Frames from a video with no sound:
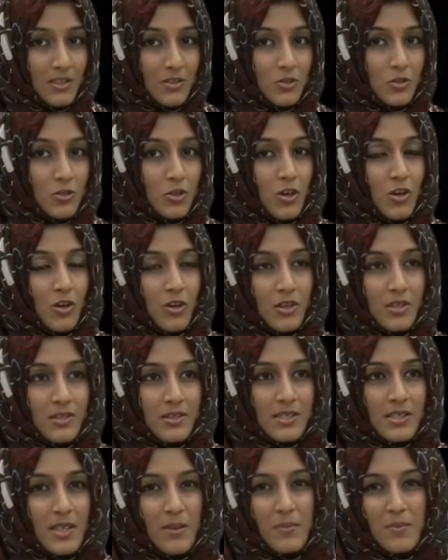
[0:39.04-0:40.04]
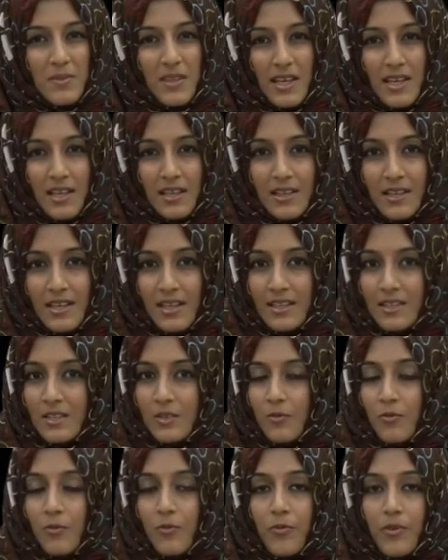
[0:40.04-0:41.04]
to talk on something that
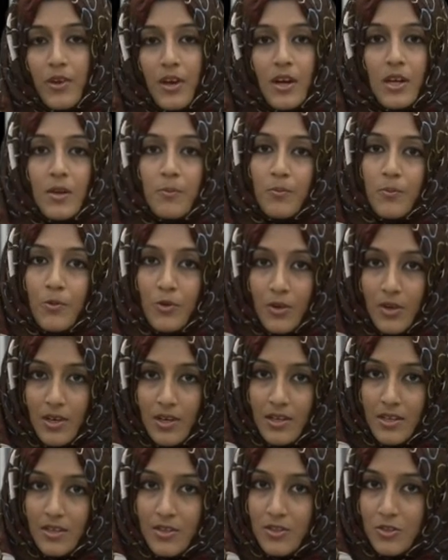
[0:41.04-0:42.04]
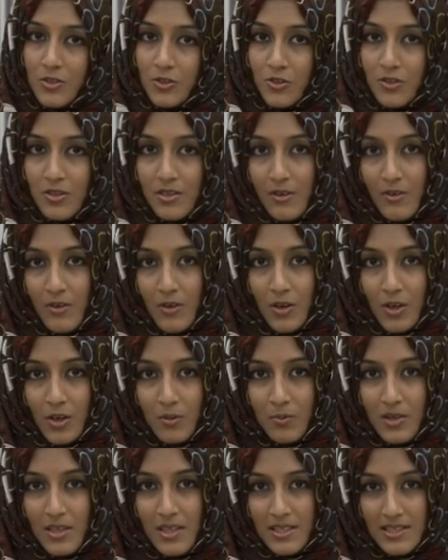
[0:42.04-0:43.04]
is very poorly understood in our
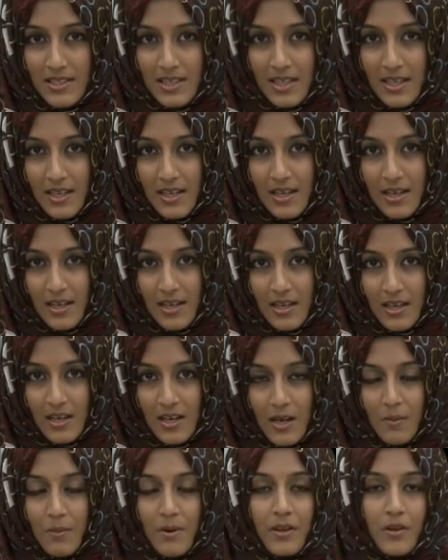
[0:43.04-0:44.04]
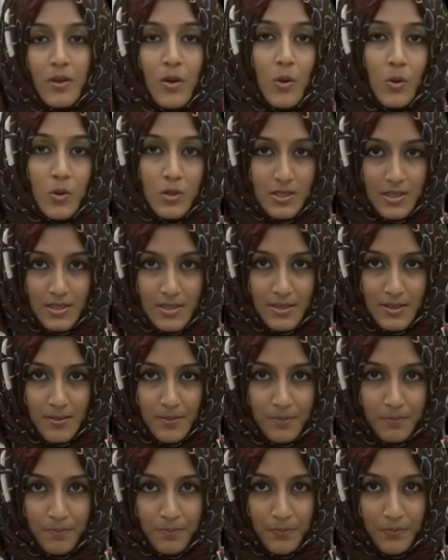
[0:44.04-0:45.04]
community about autism.
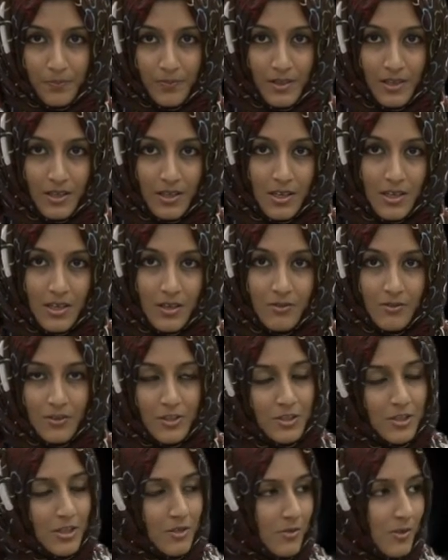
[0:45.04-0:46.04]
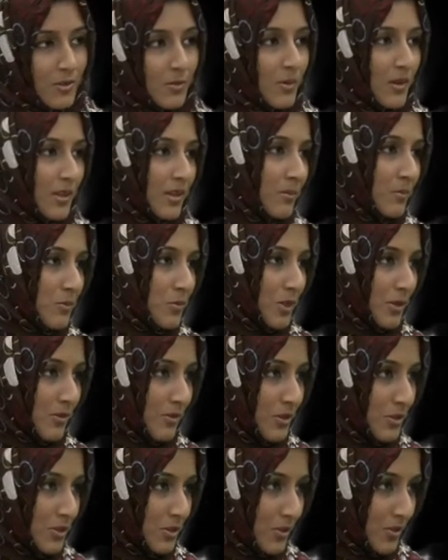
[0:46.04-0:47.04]
First of all, welcome to
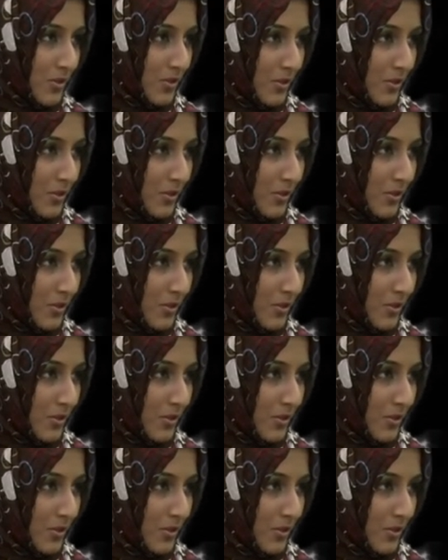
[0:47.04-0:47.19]
our show,